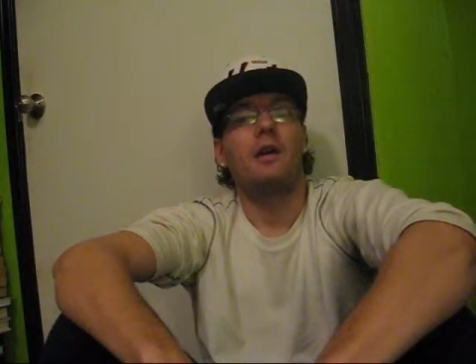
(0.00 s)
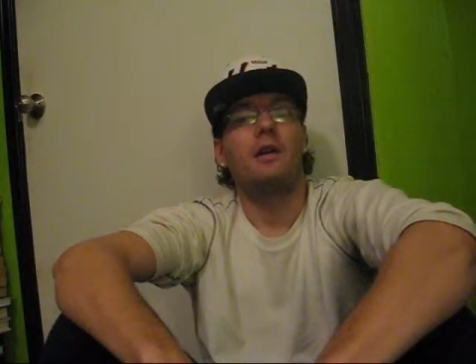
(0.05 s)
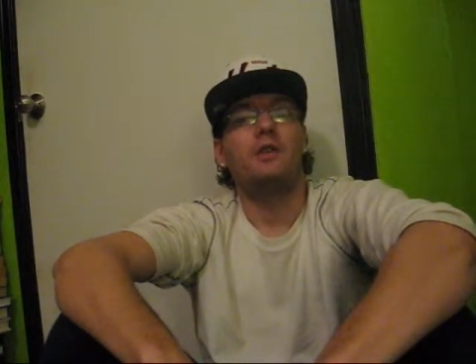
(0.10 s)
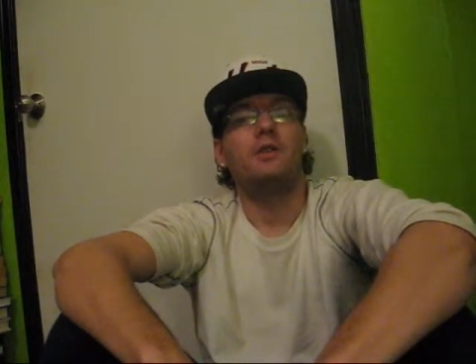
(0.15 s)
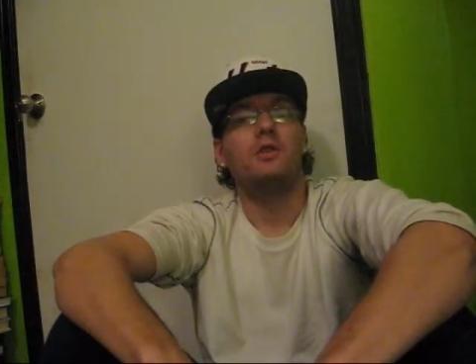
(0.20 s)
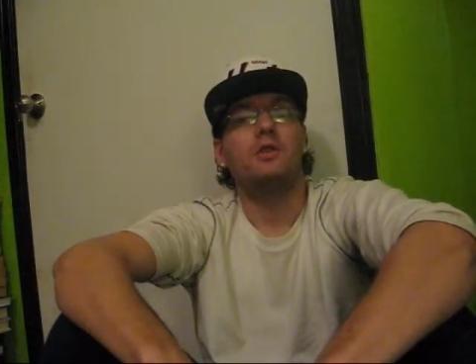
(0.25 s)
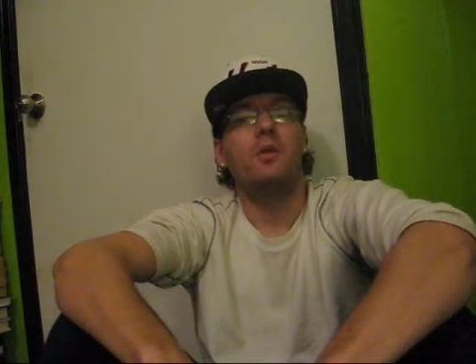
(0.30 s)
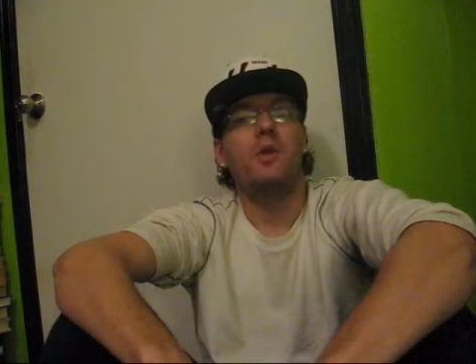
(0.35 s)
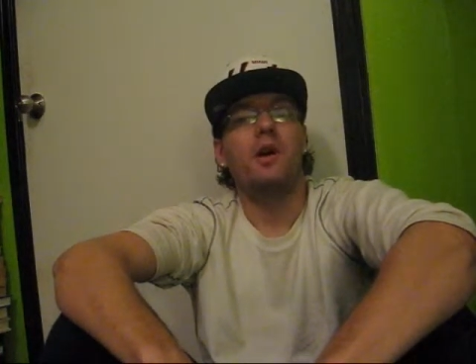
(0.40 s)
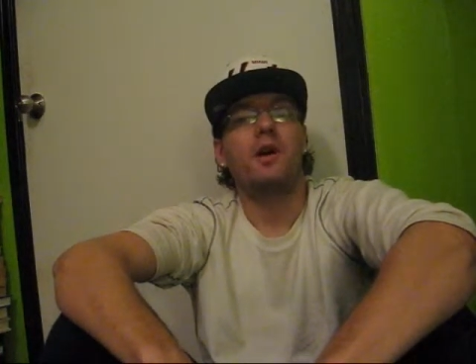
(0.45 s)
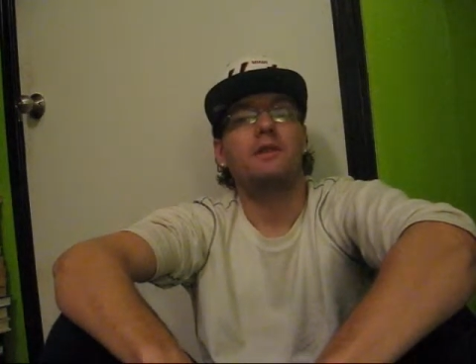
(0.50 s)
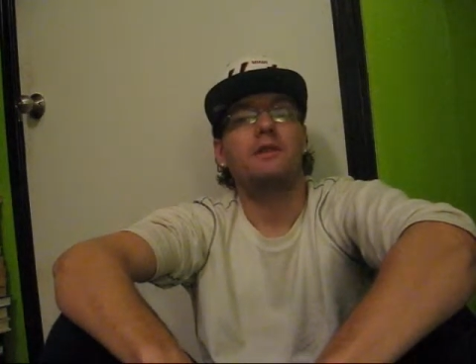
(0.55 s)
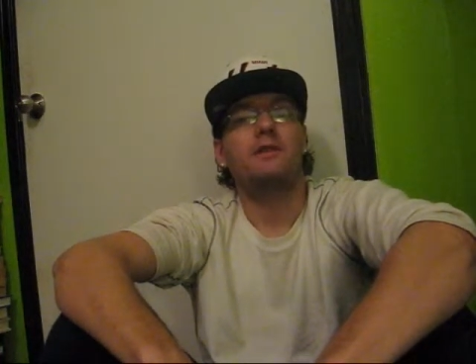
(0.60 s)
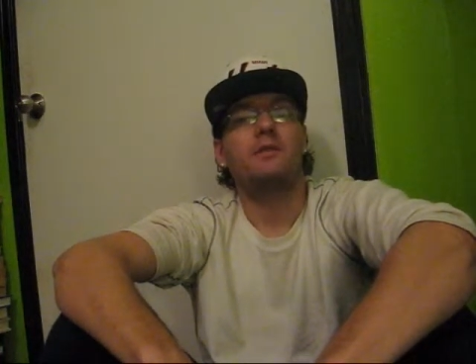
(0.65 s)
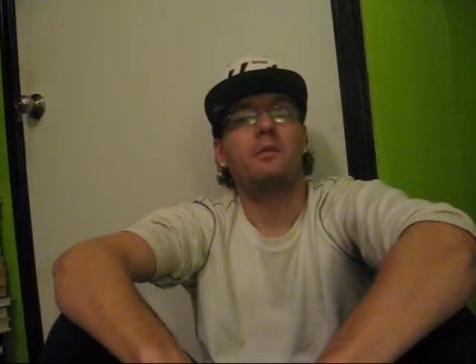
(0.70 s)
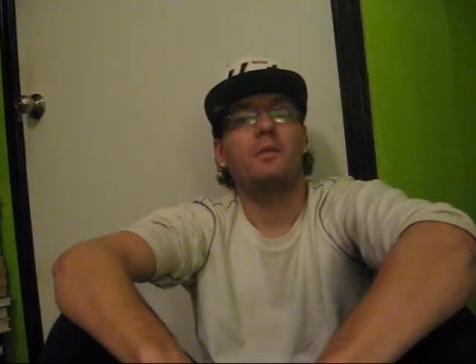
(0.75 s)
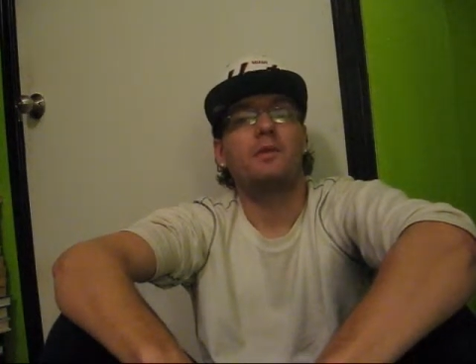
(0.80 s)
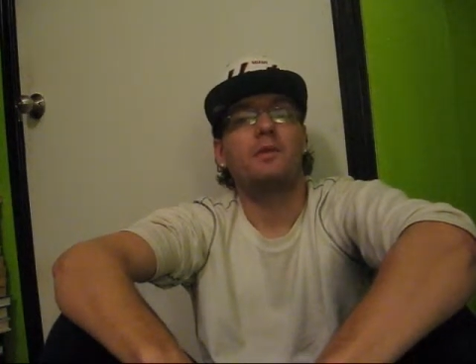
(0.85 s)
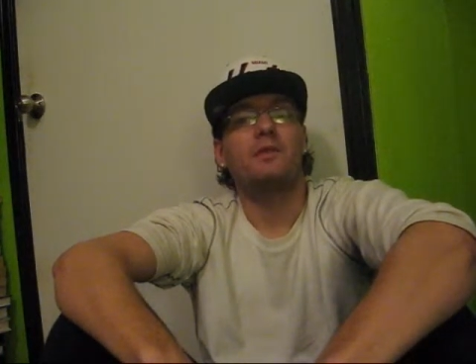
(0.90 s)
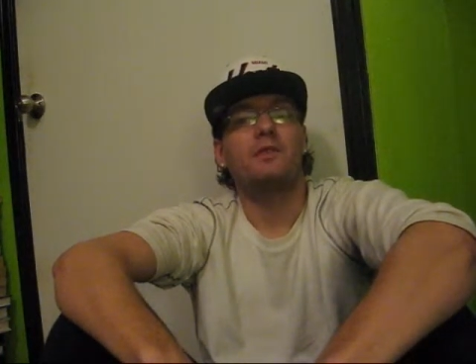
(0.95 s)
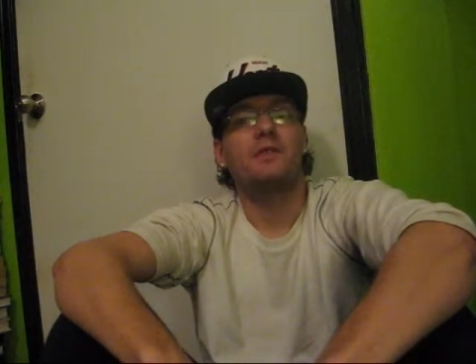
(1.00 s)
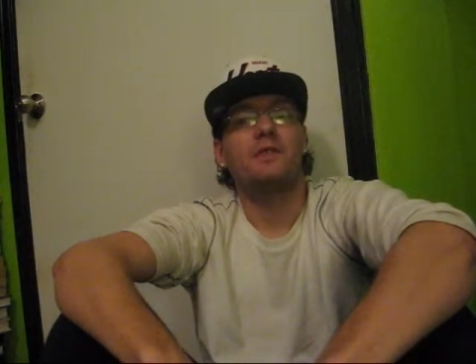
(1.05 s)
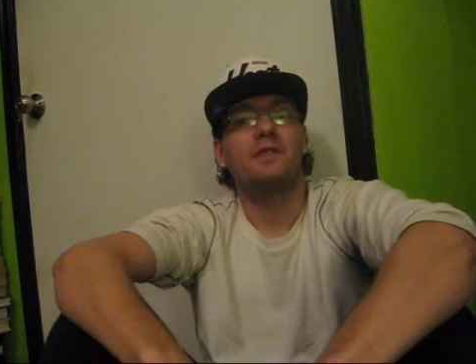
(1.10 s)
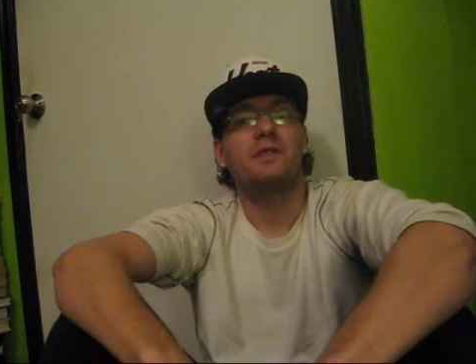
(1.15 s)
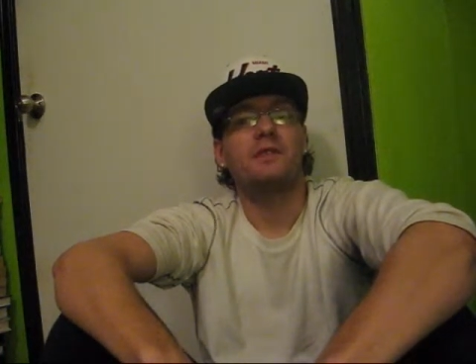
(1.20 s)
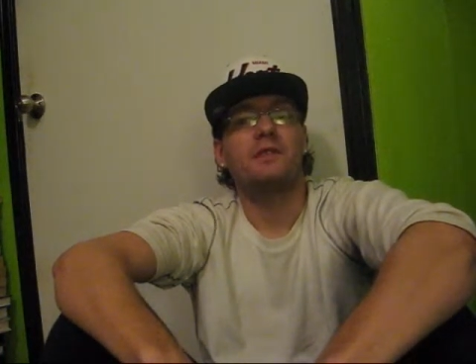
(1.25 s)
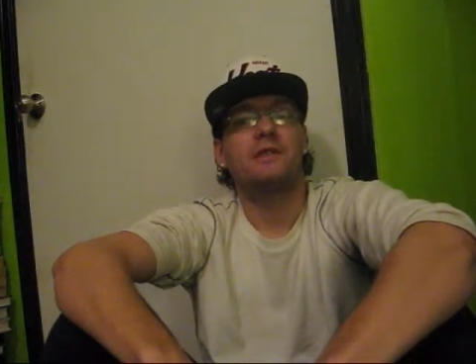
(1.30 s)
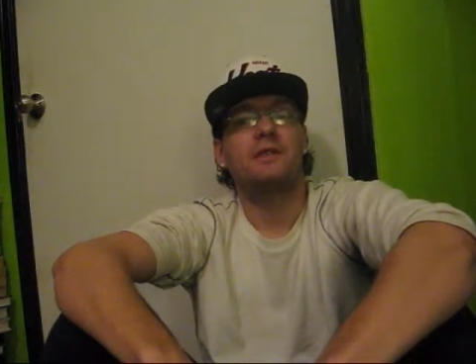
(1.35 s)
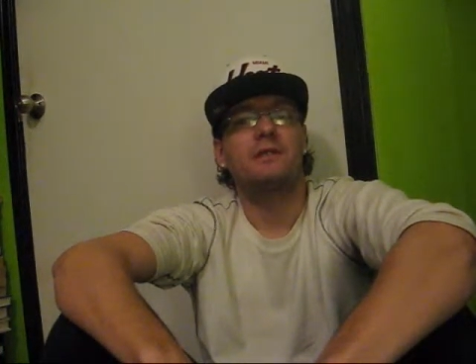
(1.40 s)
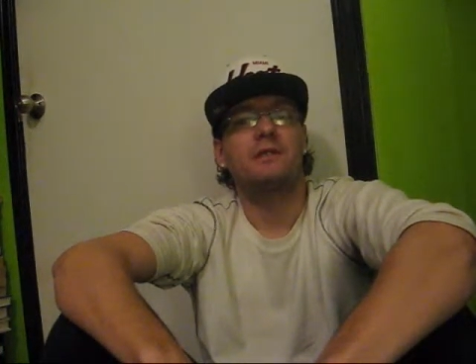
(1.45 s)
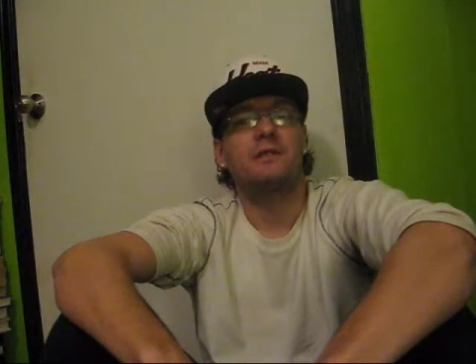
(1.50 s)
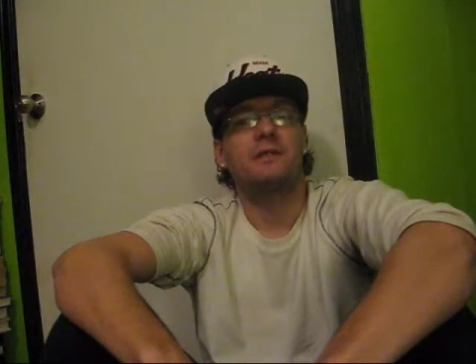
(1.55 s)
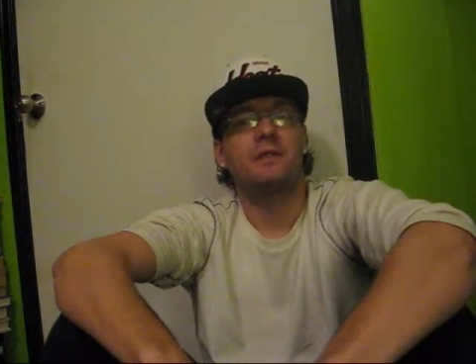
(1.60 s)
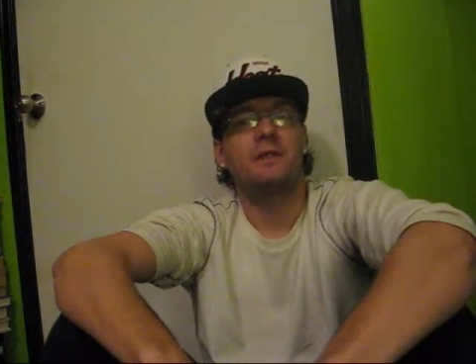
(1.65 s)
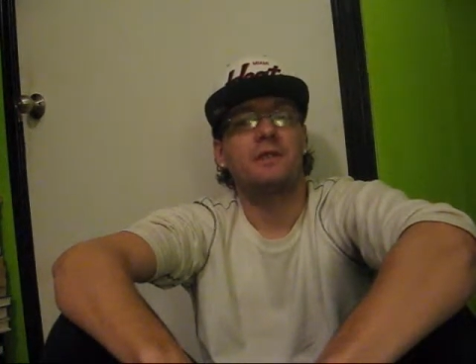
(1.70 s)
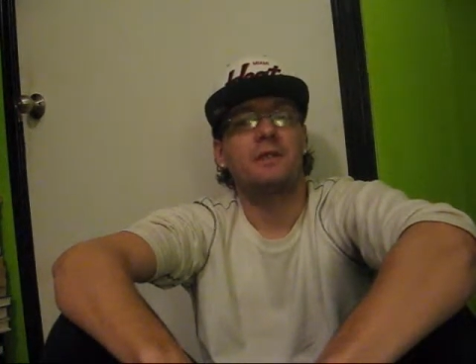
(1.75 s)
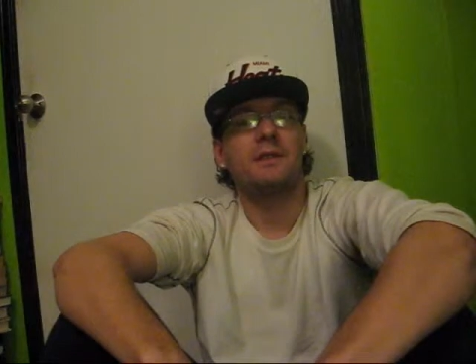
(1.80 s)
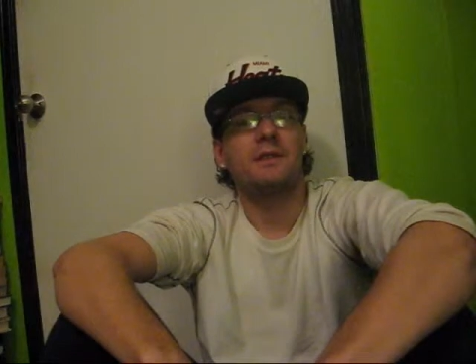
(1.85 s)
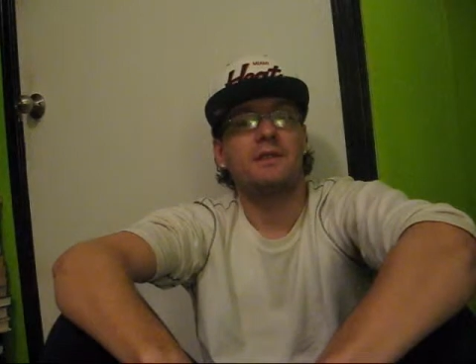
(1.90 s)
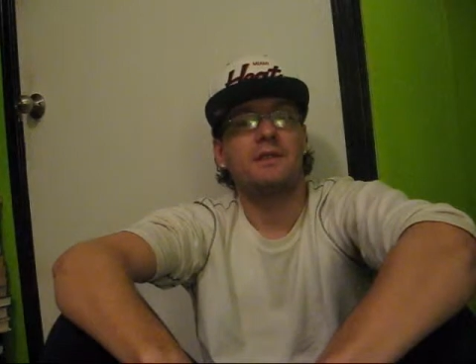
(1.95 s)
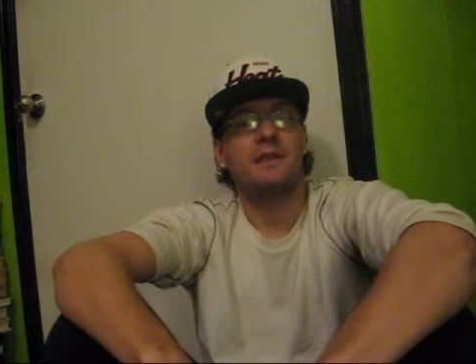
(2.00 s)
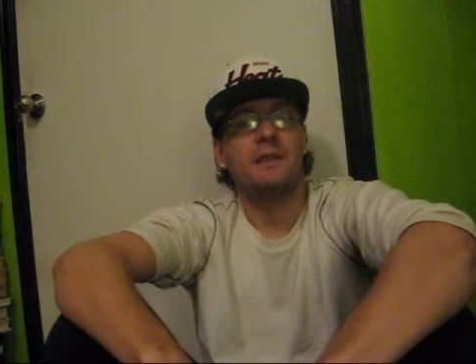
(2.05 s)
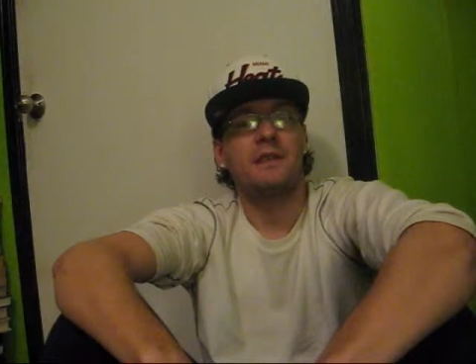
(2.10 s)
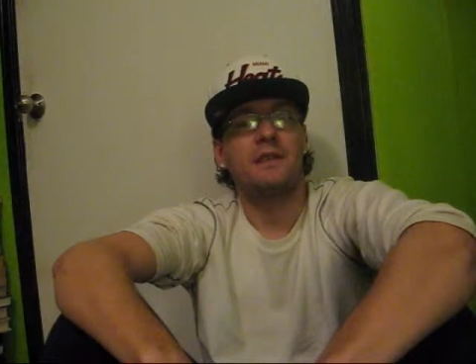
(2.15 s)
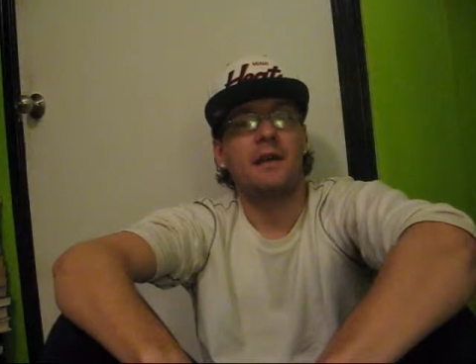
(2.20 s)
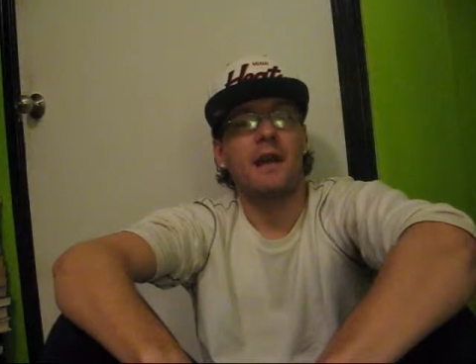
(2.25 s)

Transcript: you want, when you sit